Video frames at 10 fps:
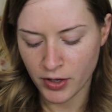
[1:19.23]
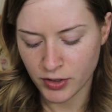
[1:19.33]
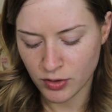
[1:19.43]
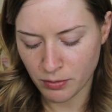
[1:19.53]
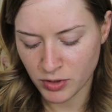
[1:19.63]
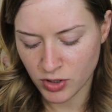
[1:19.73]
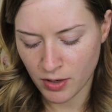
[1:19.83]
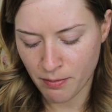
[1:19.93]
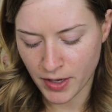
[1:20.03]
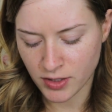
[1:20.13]
So I'm just
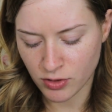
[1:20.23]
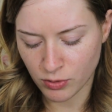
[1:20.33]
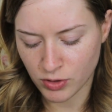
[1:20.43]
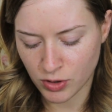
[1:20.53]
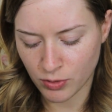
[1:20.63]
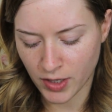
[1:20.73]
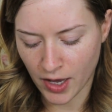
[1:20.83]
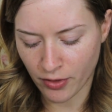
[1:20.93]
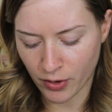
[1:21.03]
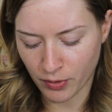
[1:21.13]
gonna mix those two
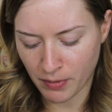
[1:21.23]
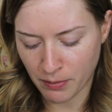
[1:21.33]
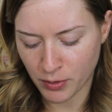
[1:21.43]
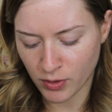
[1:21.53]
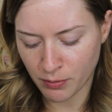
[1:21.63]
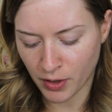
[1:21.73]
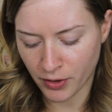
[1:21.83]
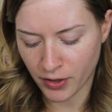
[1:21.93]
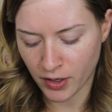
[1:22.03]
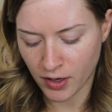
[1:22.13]
together with my beauty
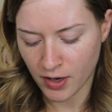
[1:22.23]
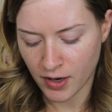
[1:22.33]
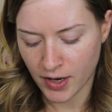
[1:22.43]
blender